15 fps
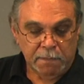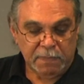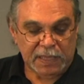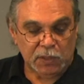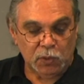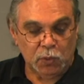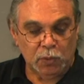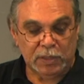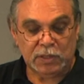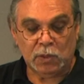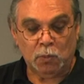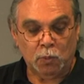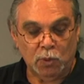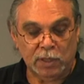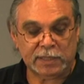been doing
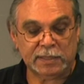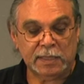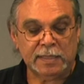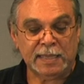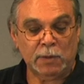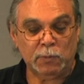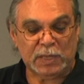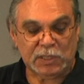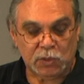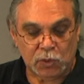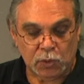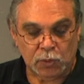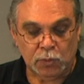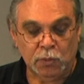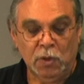the work that we
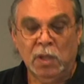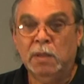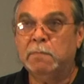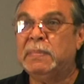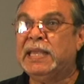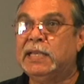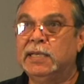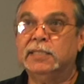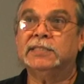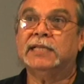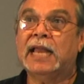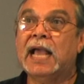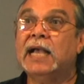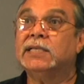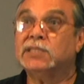do because
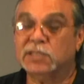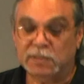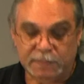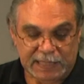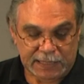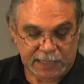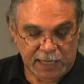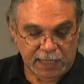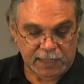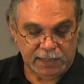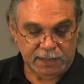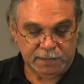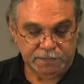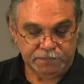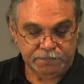it has to be done.